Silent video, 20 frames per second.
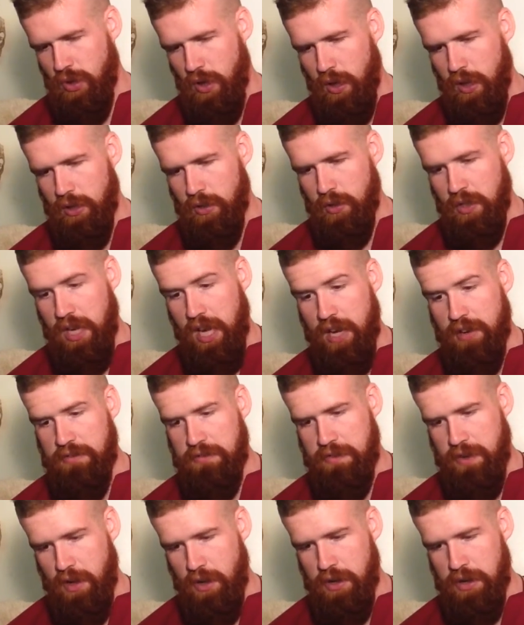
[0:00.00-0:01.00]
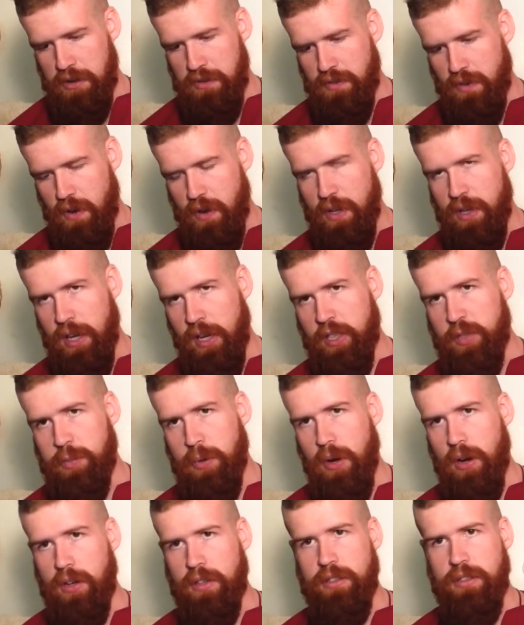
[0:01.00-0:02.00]
You get a very, very nice
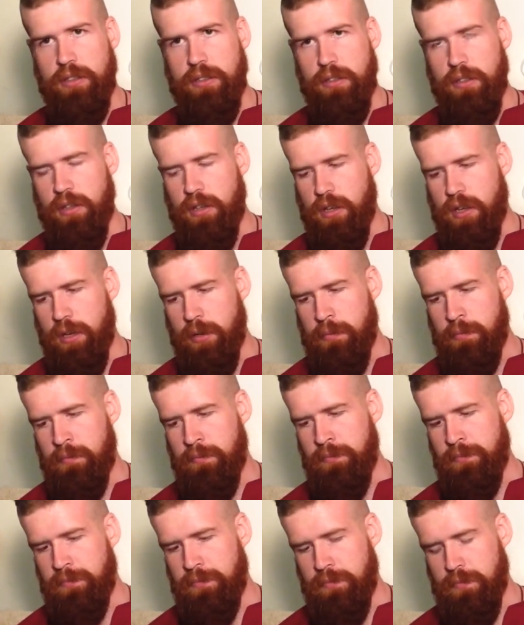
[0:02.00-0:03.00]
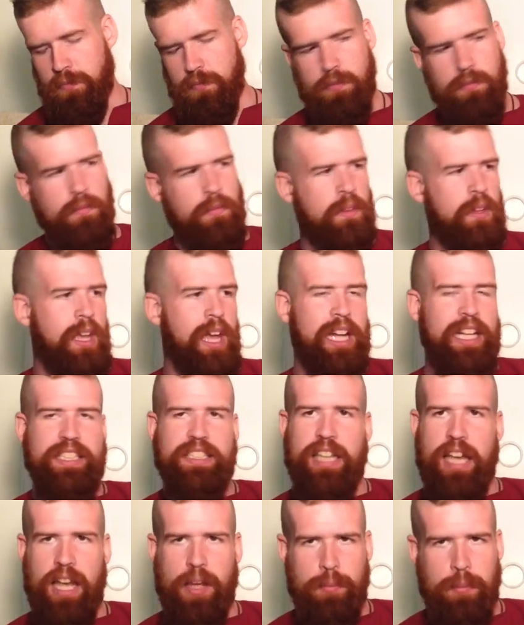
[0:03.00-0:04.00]
product, and it's
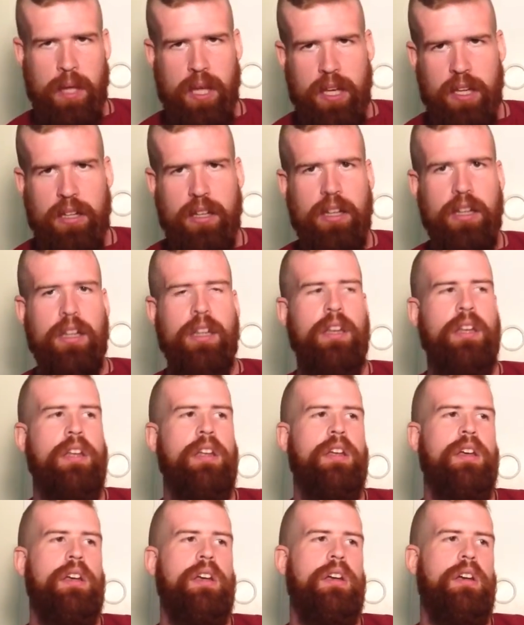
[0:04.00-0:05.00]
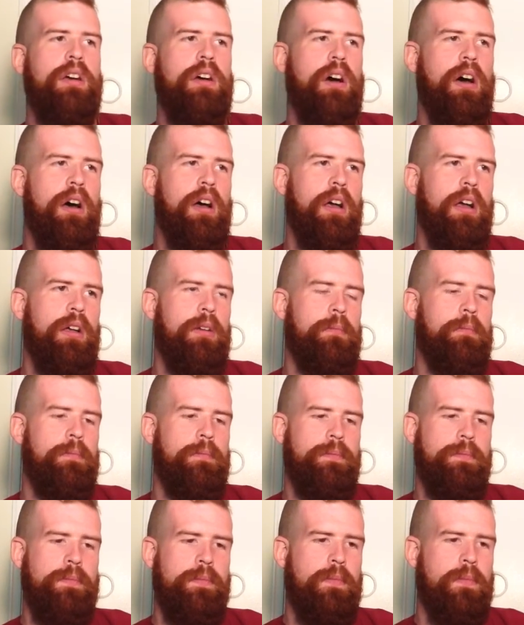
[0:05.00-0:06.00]
handmade.
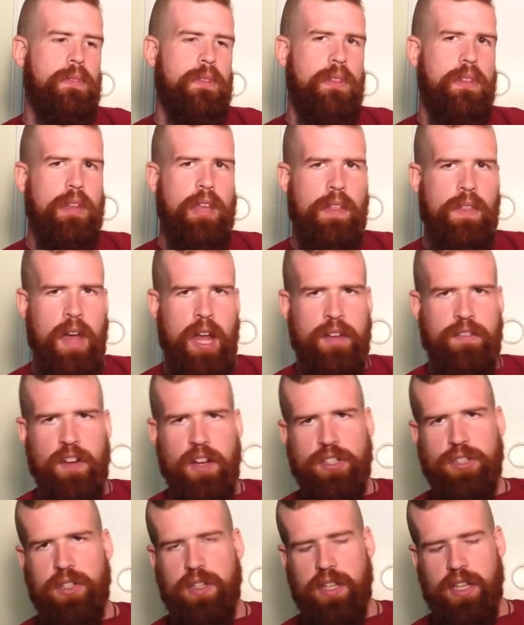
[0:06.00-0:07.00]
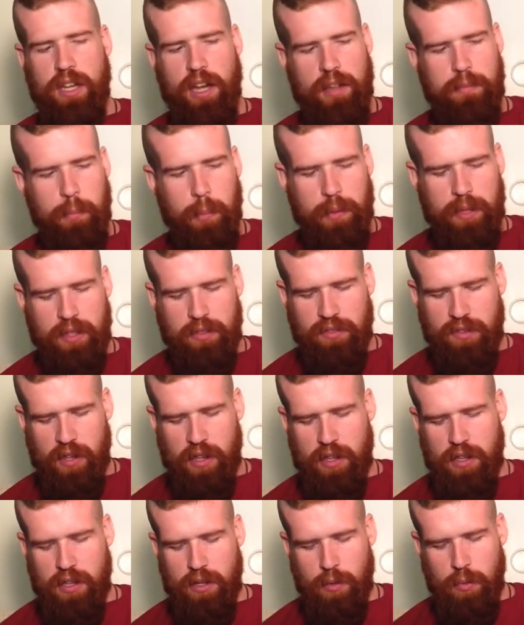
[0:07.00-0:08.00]
And then eventually, I believe
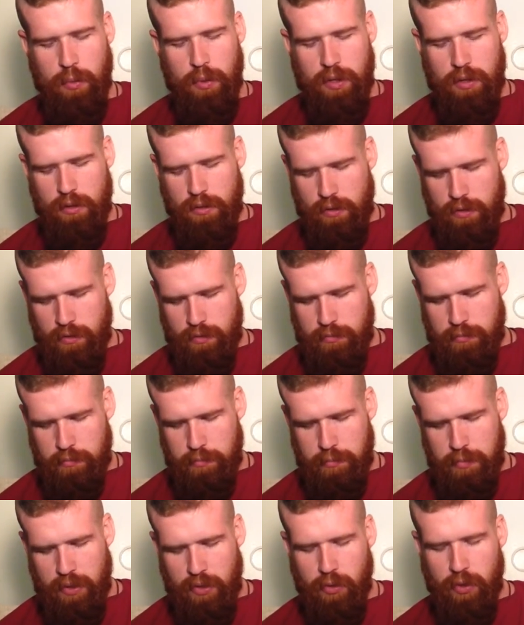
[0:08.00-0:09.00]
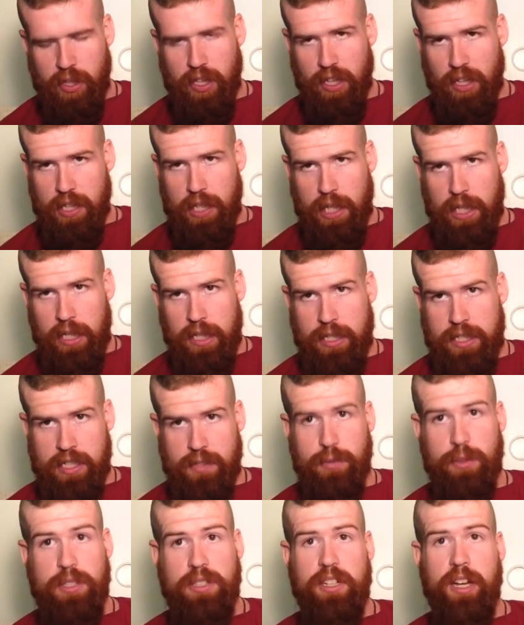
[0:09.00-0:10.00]
he will be looking at getting
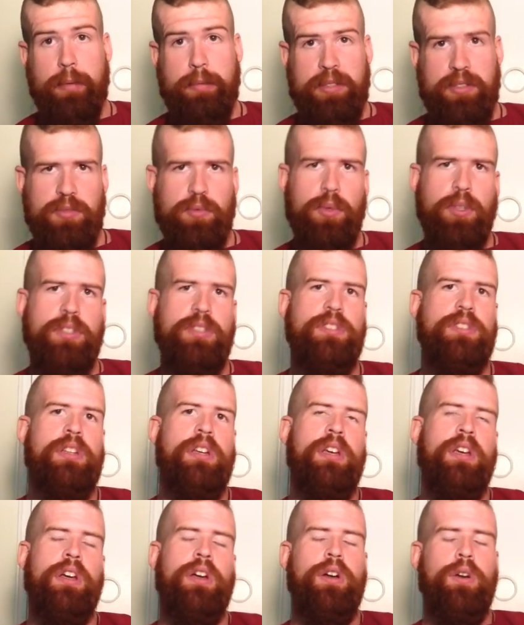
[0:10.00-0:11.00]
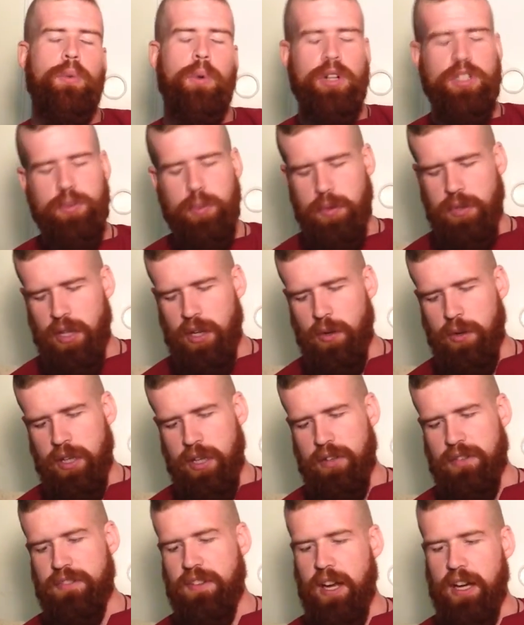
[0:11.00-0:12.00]
different types of woods, which will not only
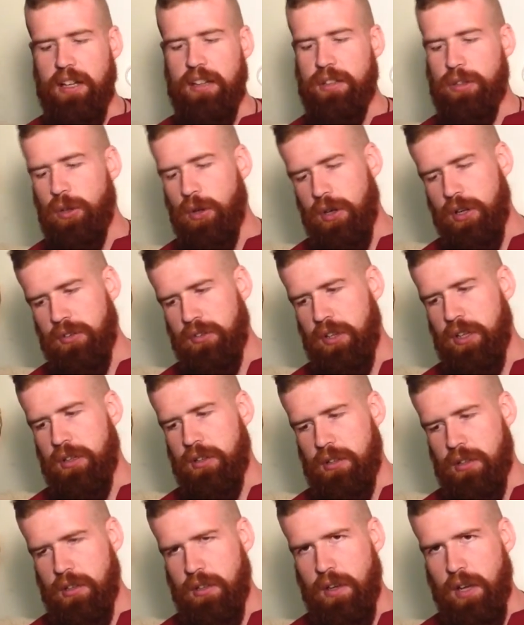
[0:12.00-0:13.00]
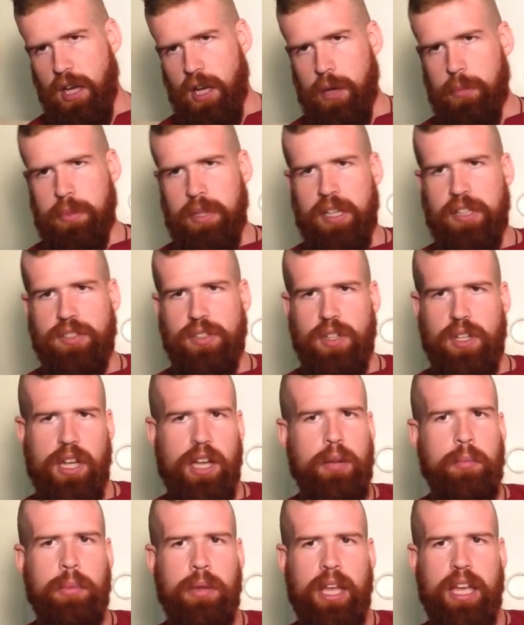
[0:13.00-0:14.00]
affect the look of it, because you get
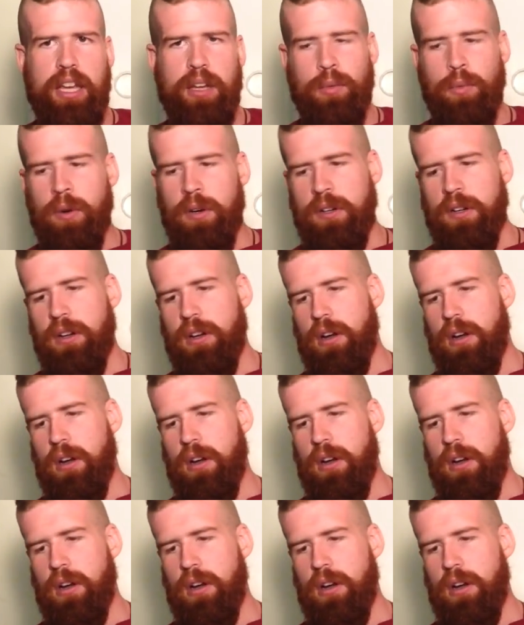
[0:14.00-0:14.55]
a blade in one